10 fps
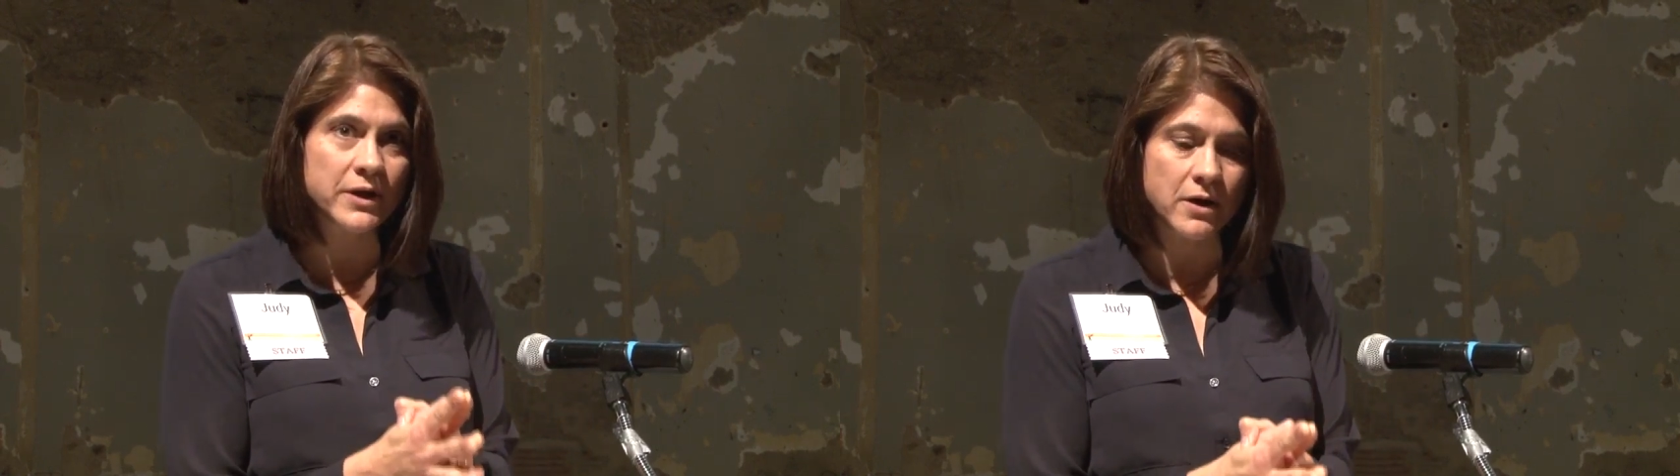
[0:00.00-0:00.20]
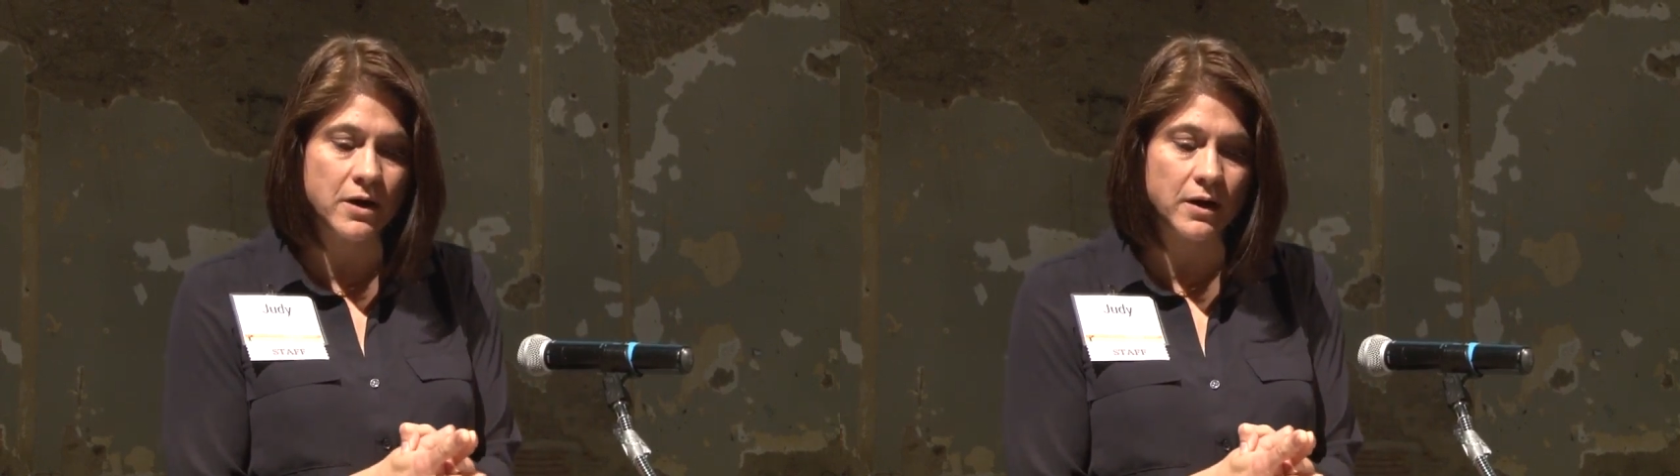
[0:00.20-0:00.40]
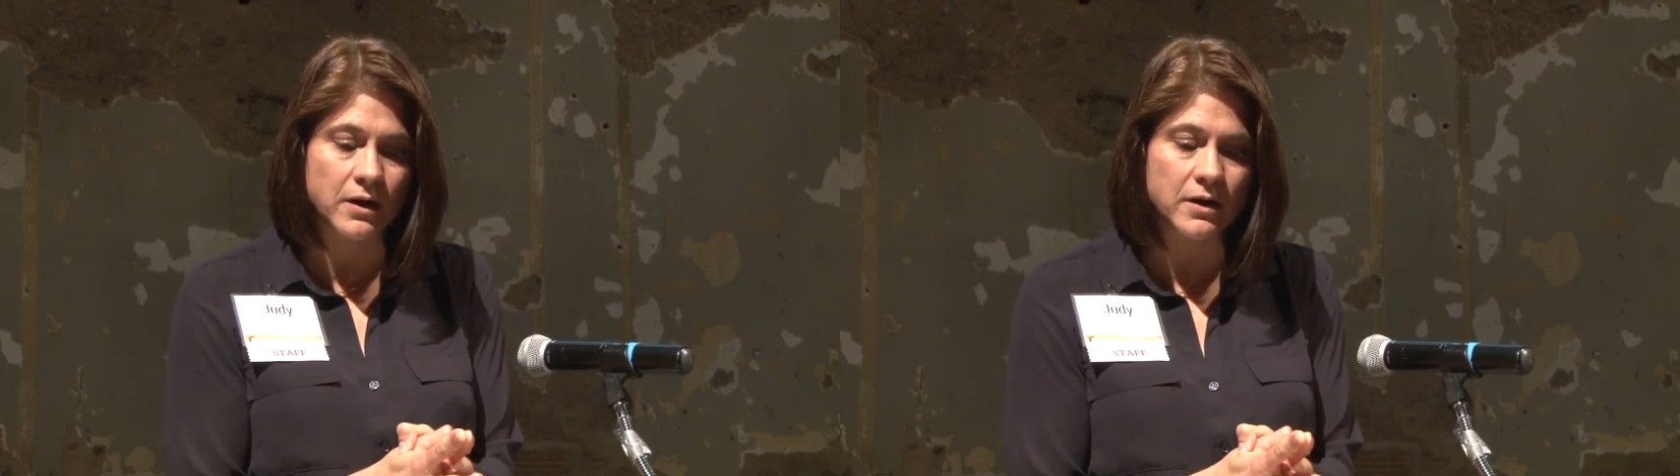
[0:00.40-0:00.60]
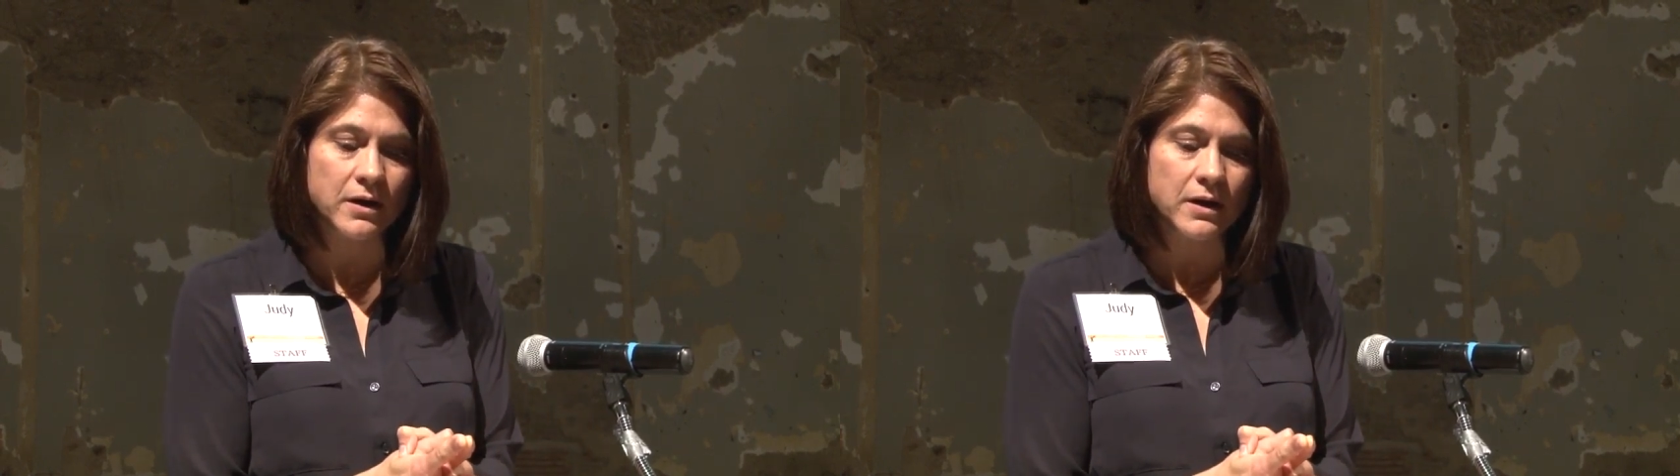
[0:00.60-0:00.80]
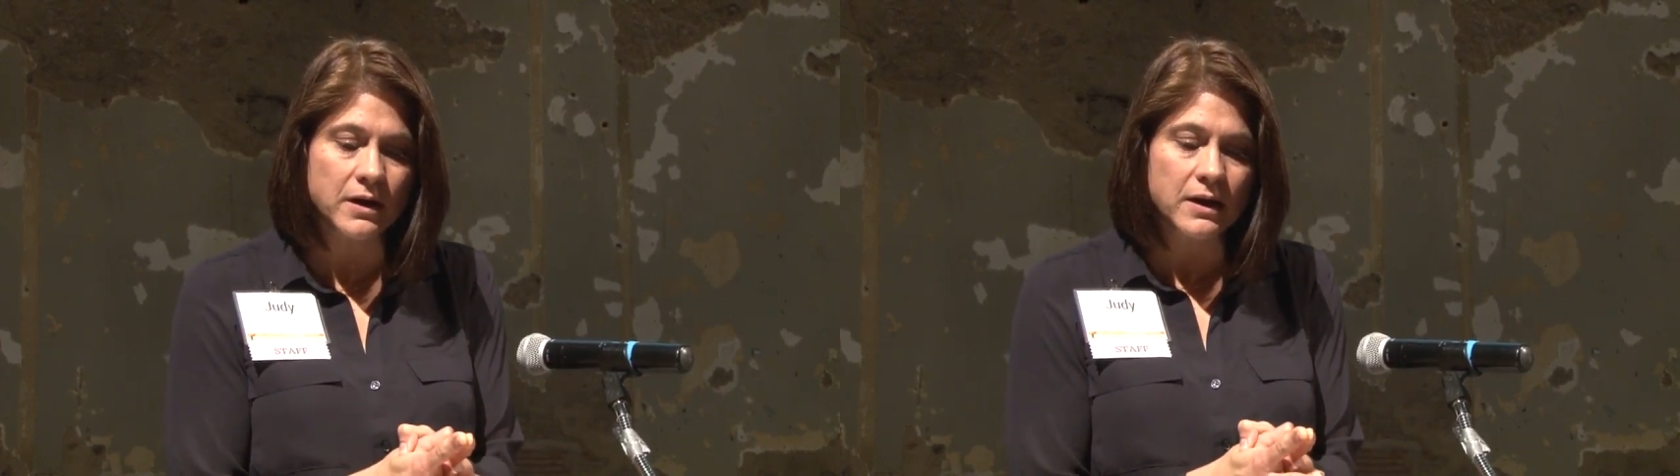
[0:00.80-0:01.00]
are.
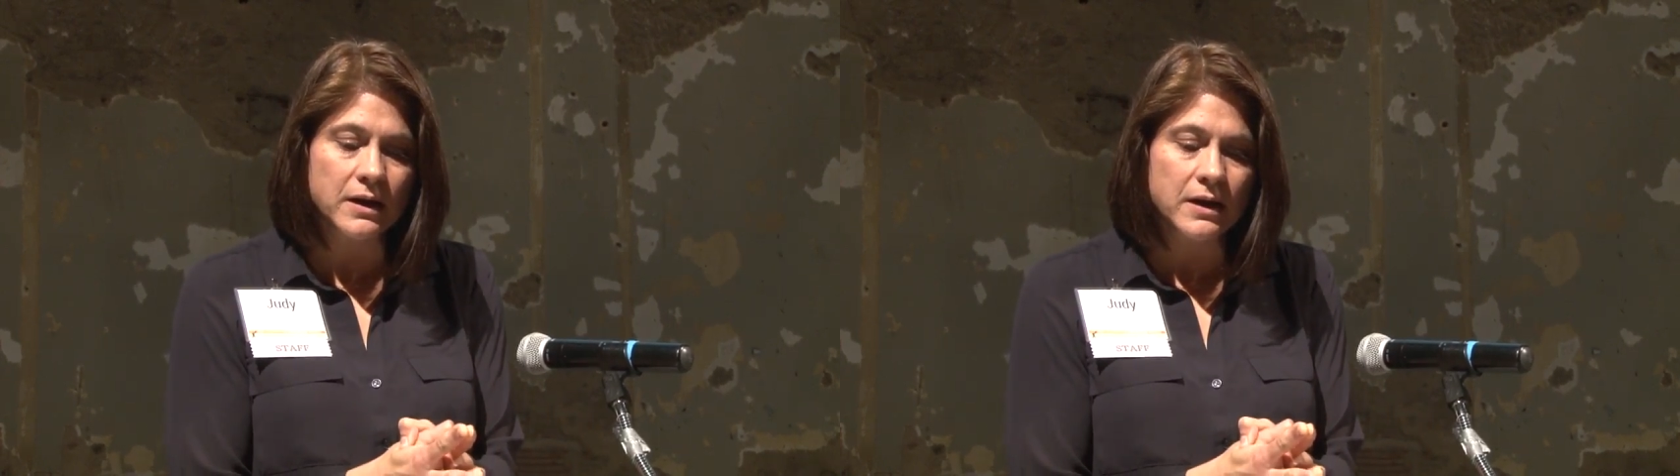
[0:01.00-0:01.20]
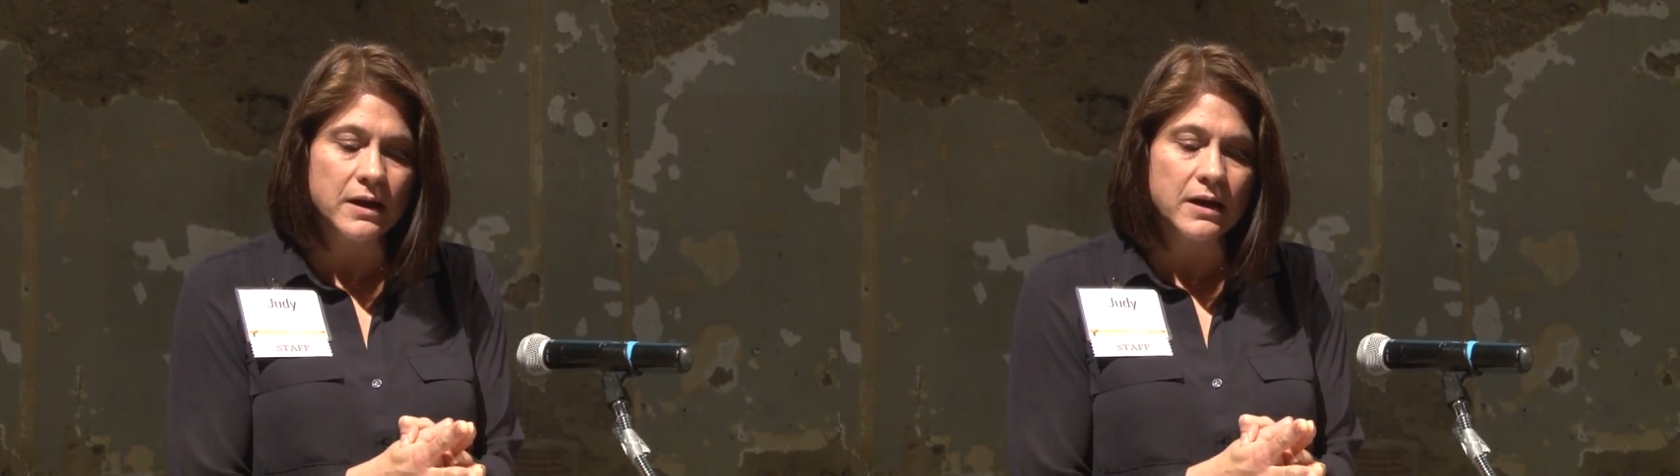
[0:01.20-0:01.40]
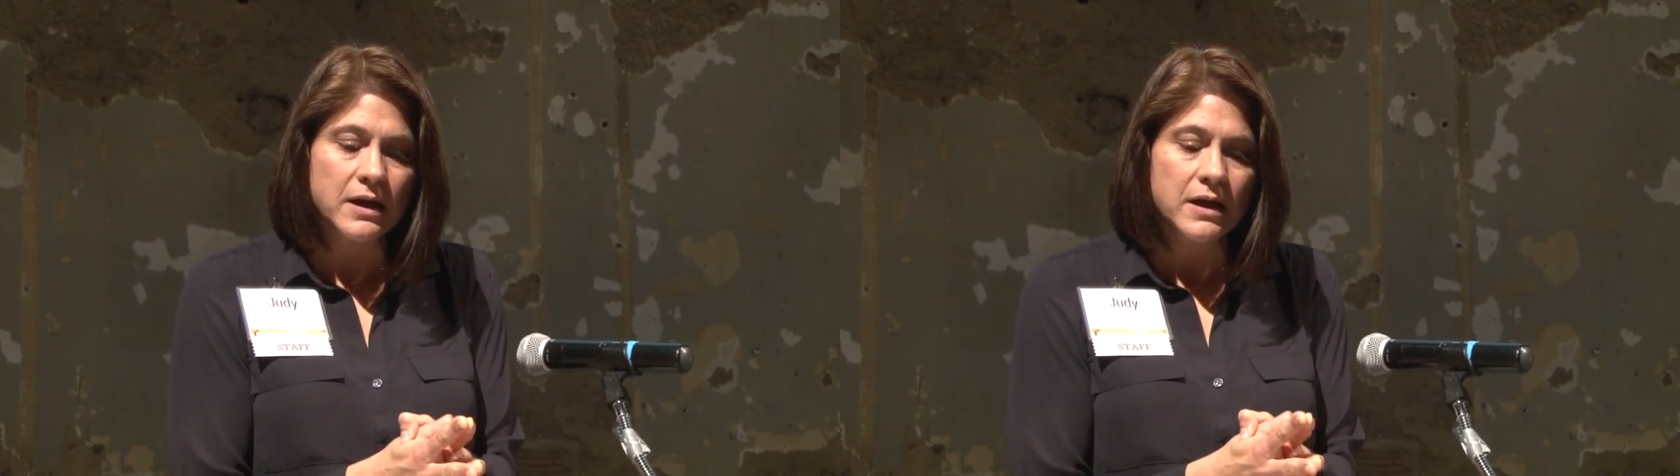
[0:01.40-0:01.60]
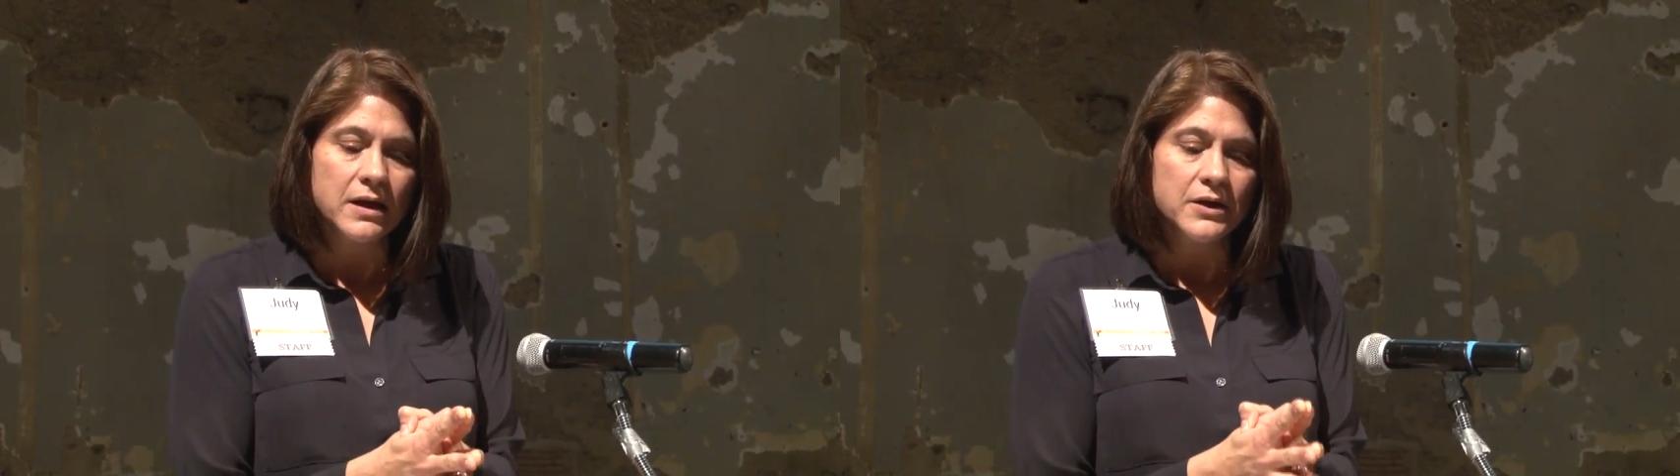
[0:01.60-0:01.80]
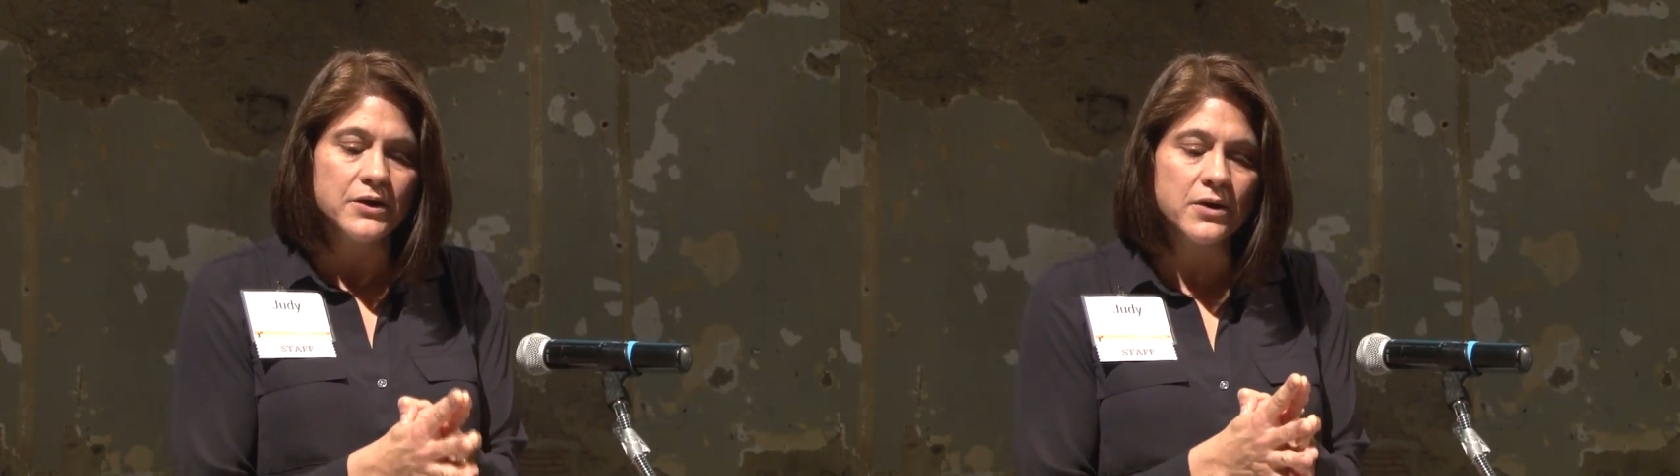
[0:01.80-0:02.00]

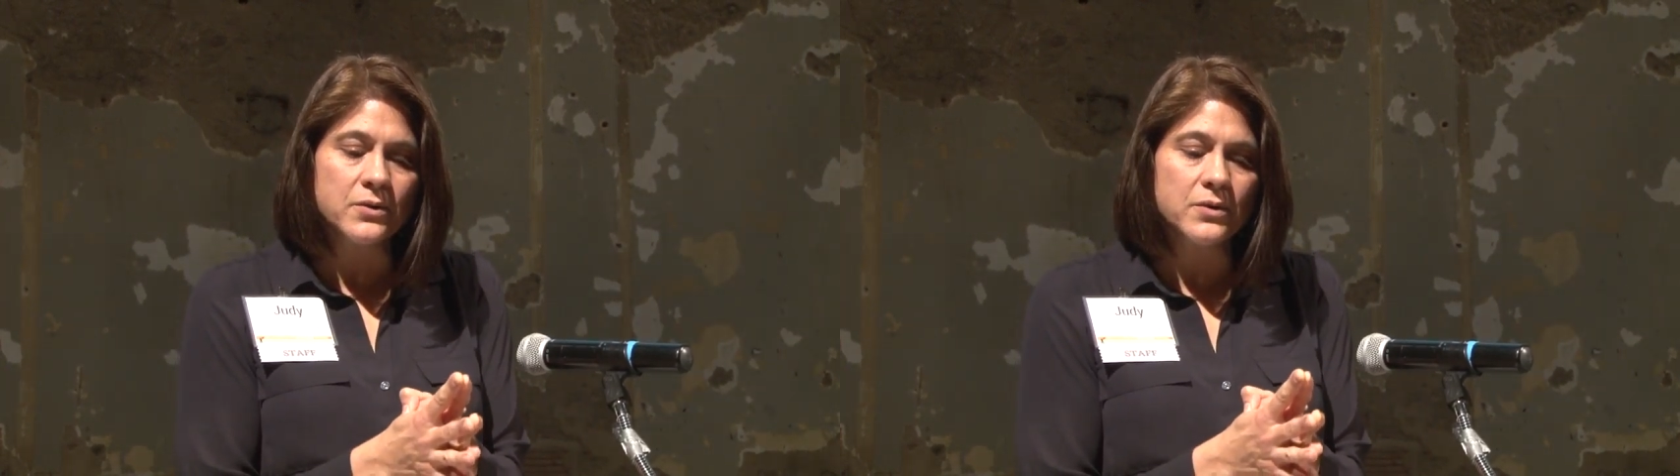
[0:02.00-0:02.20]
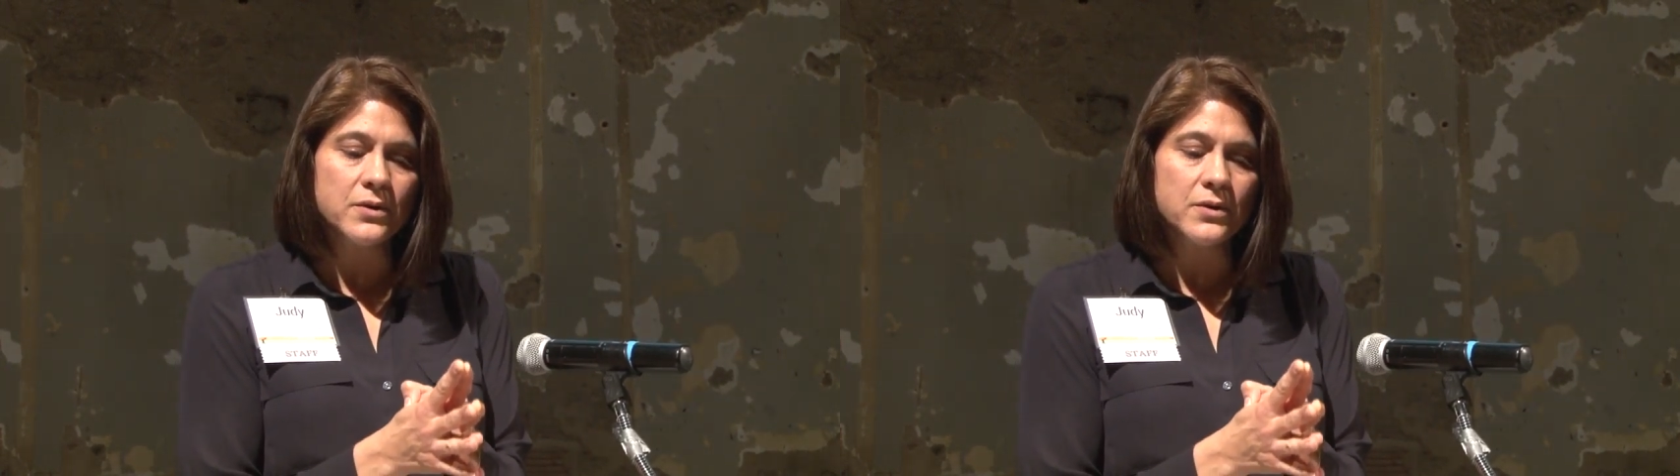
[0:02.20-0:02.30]
You know,